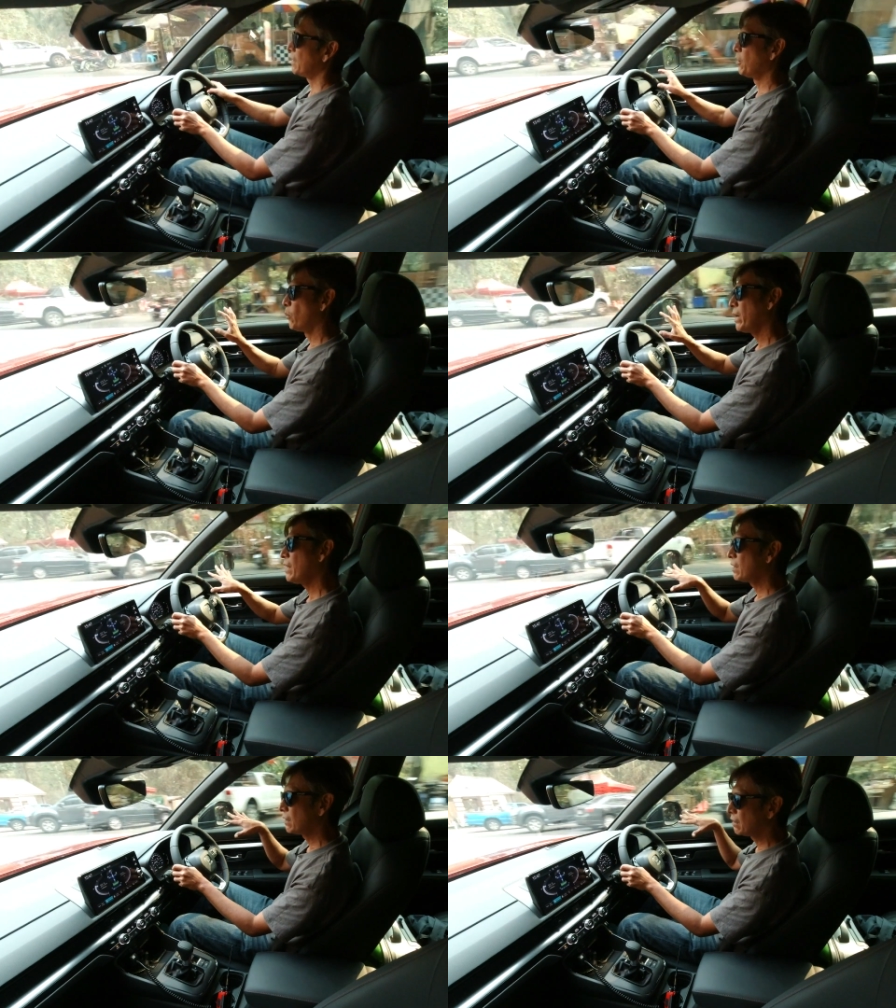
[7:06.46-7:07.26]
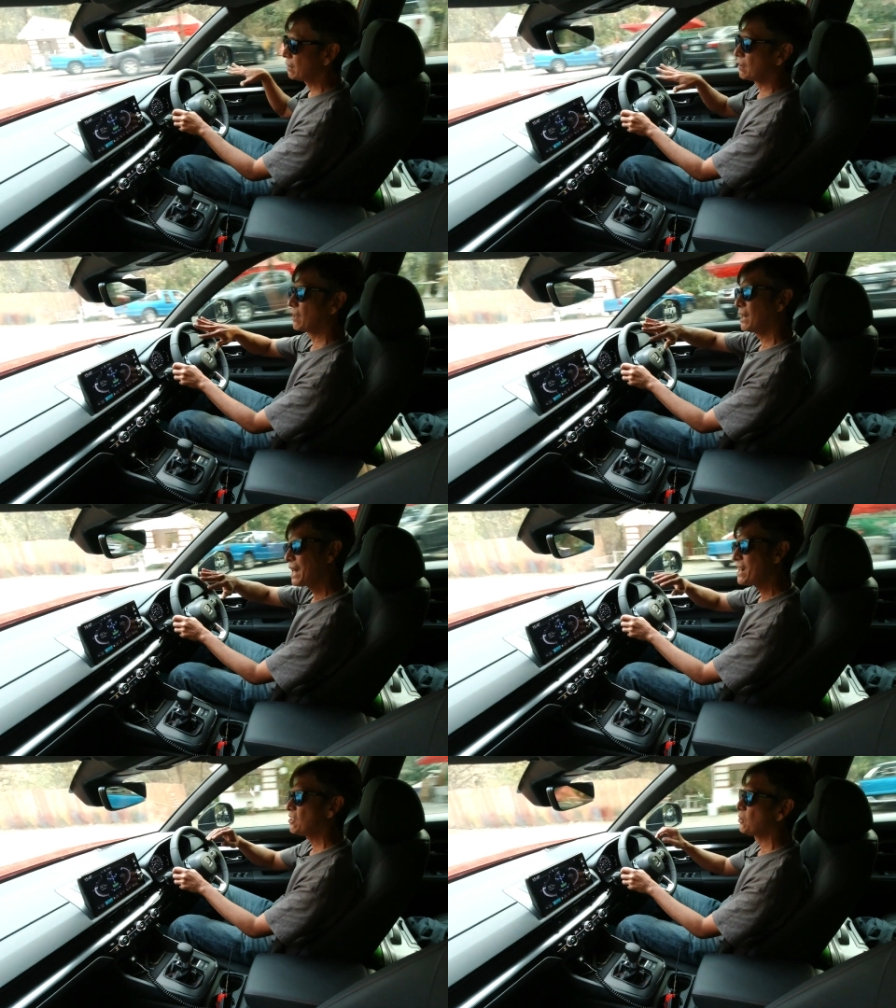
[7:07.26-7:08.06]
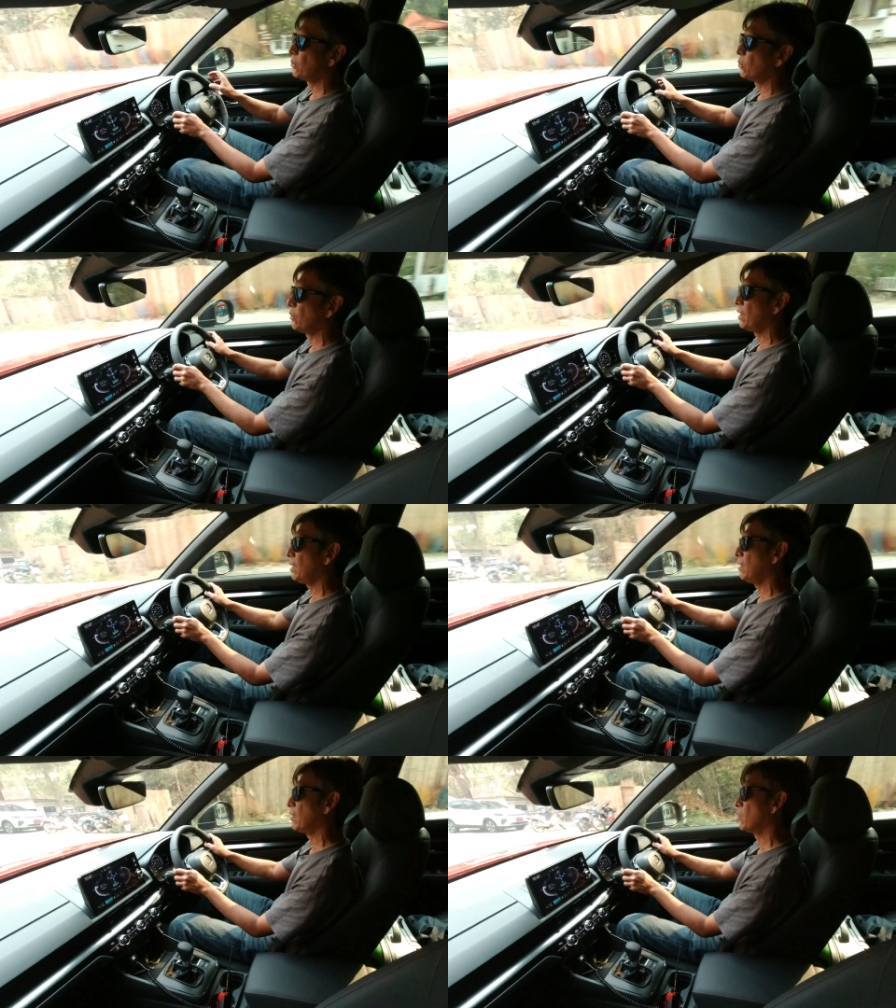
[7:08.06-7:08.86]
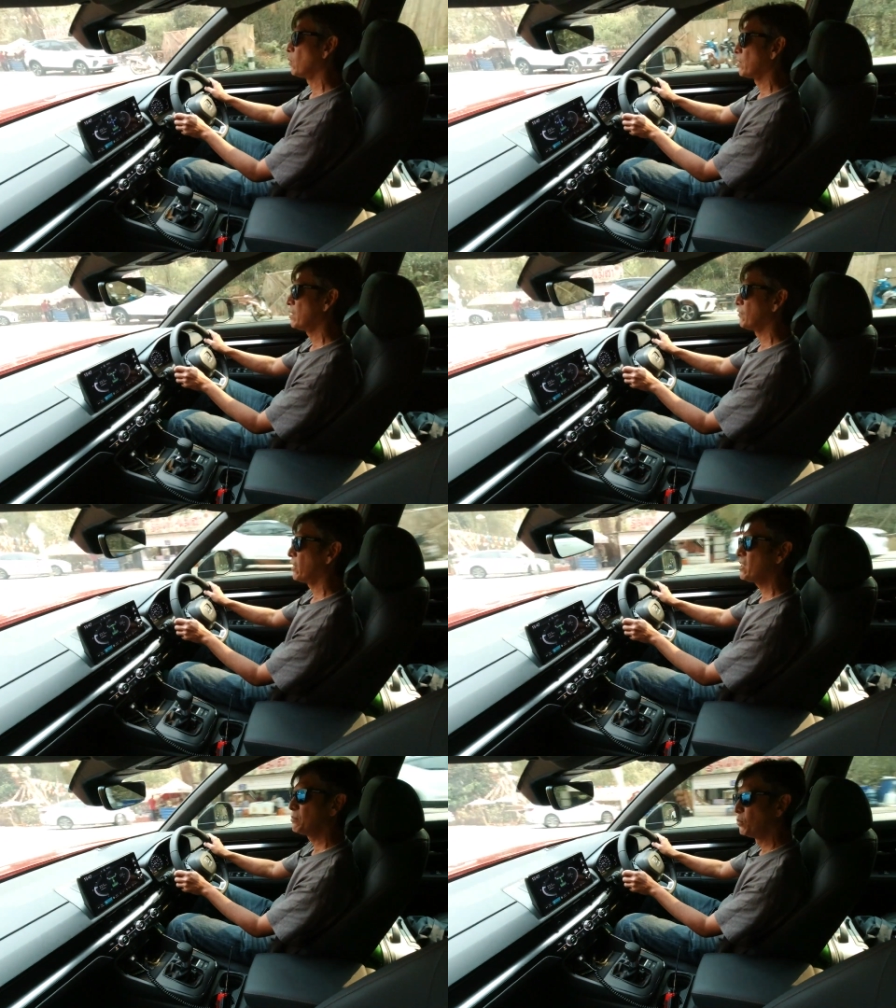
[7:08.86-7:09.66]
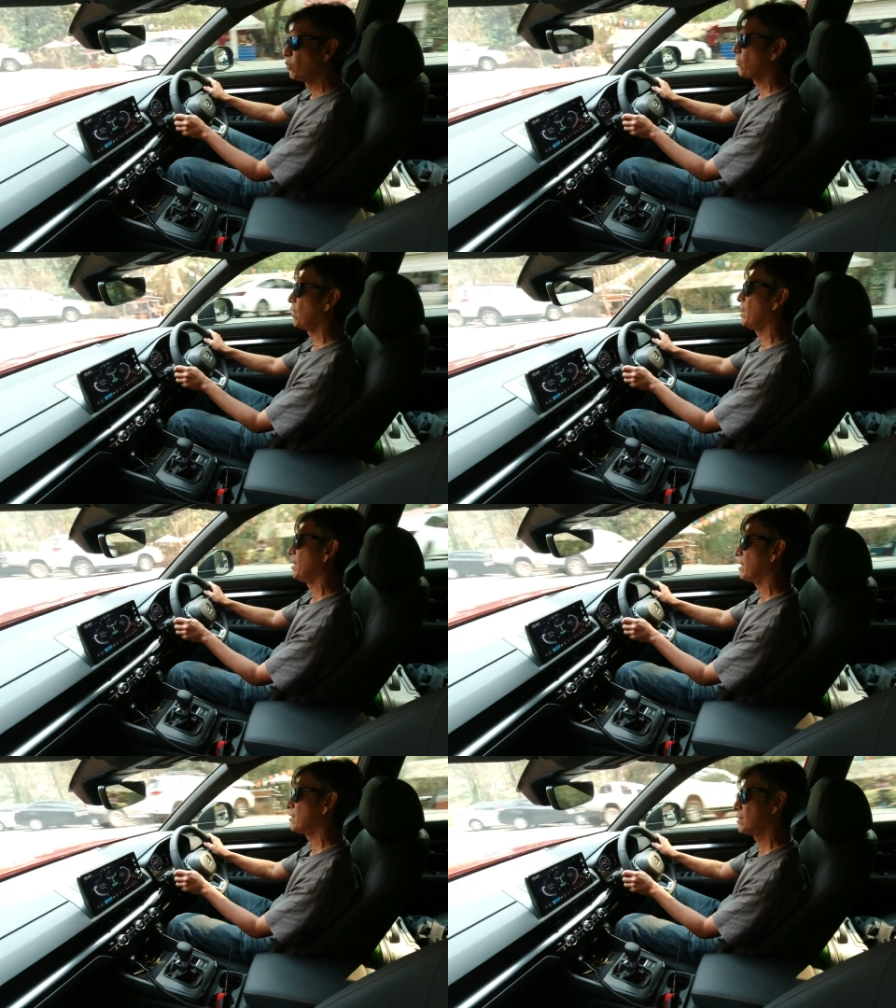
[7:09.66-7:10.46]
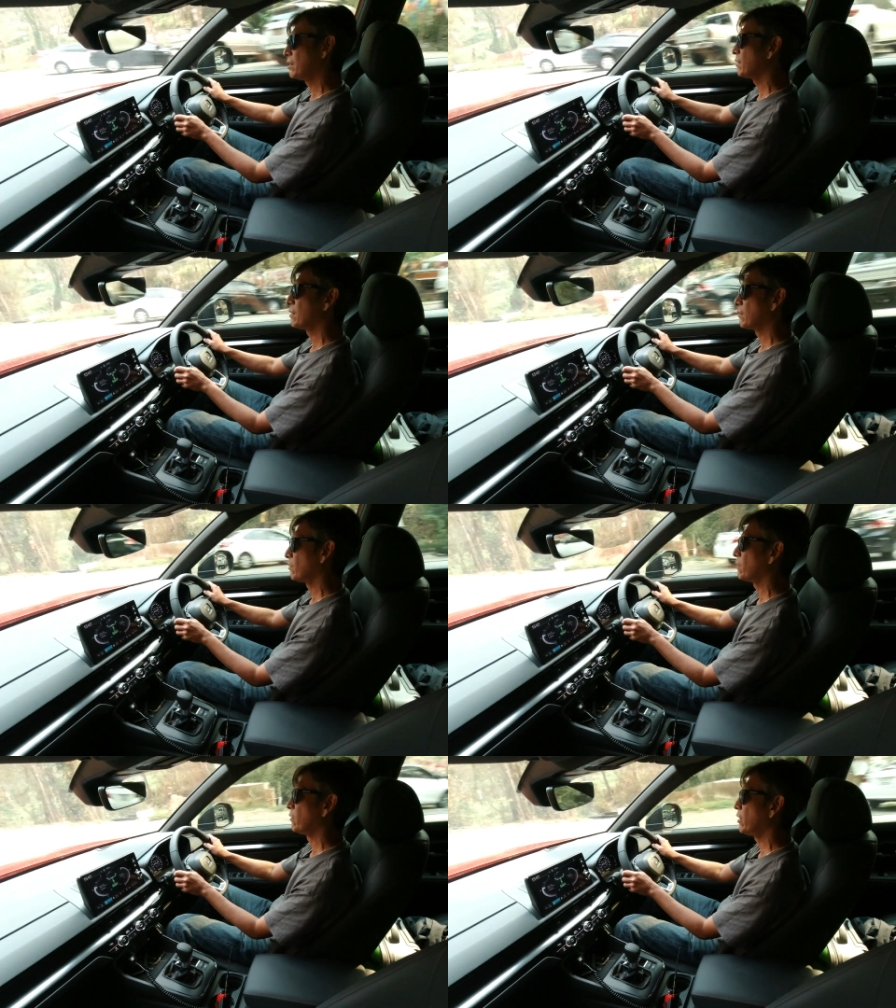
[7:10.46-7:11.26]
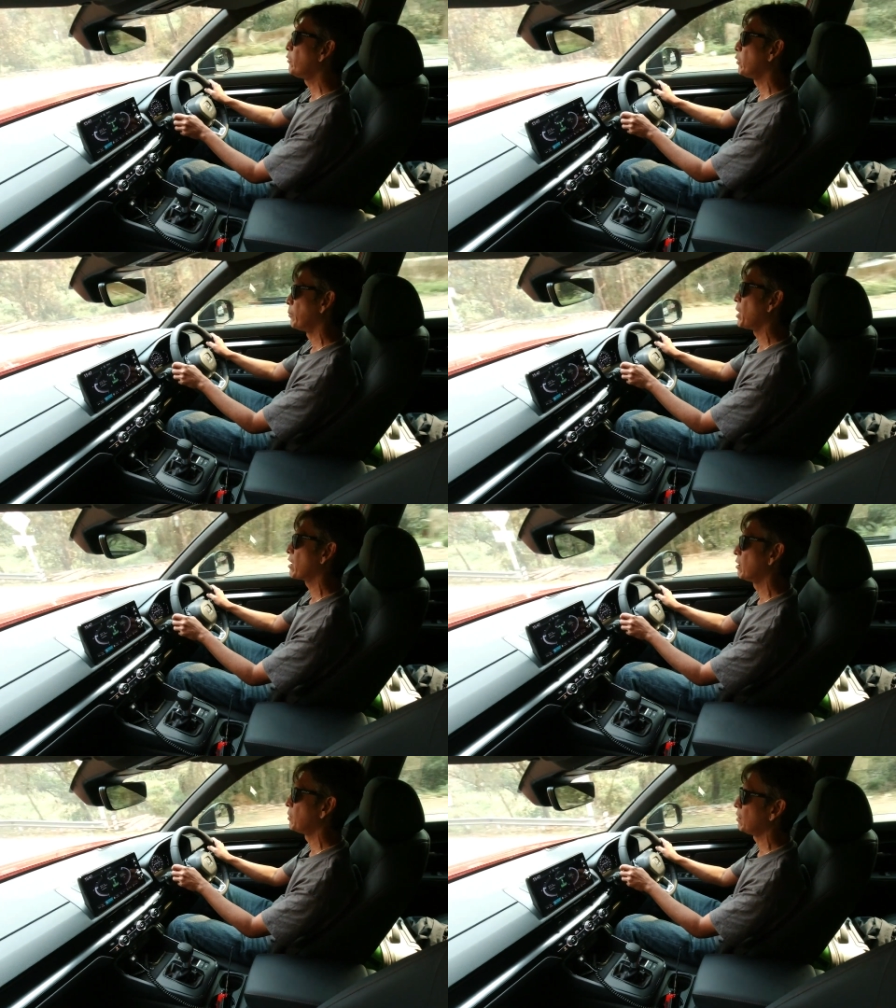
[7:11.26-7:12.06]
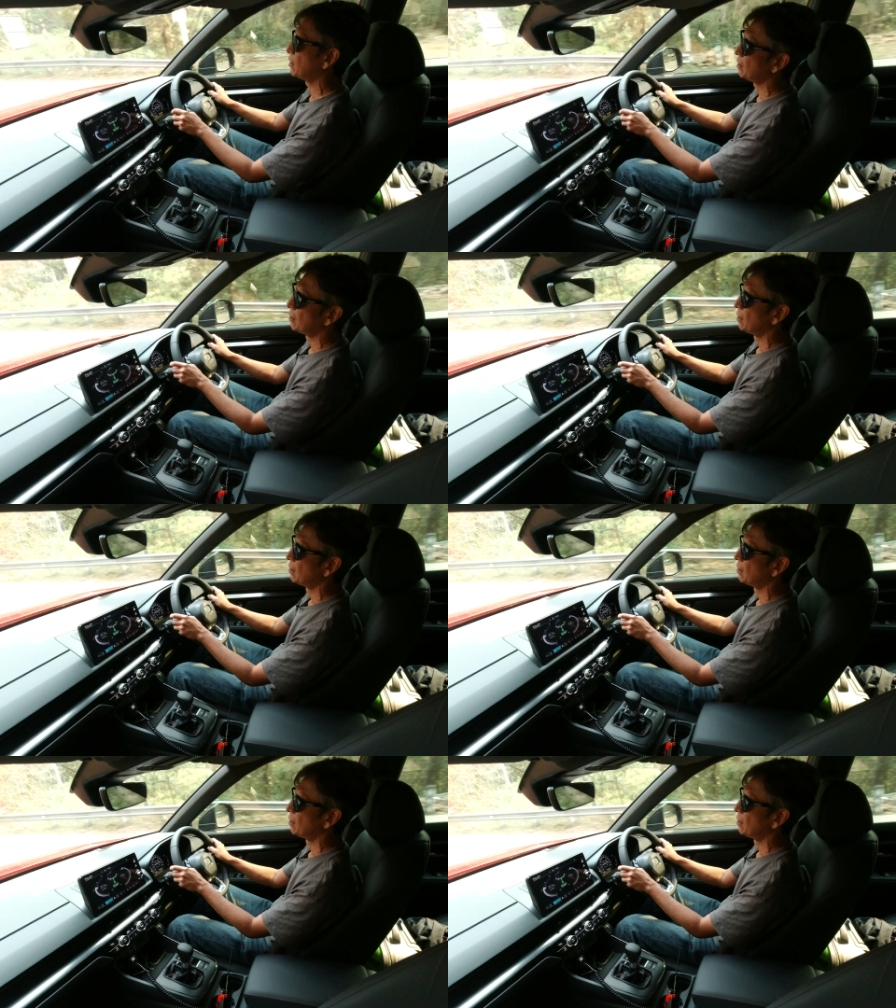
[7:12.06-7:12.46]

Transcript: And the way it glides through the corner very smoothly, that's very remarkable